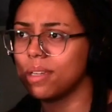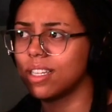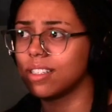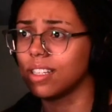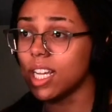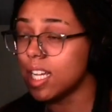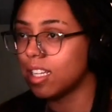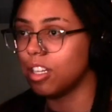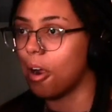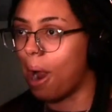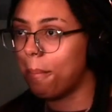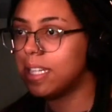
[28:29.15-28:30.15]
because
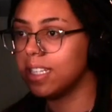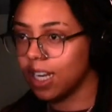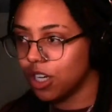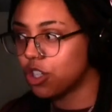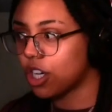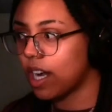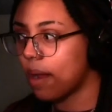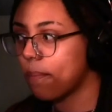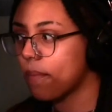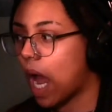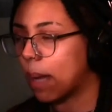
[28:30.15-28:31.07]
I'm a teenager and I'm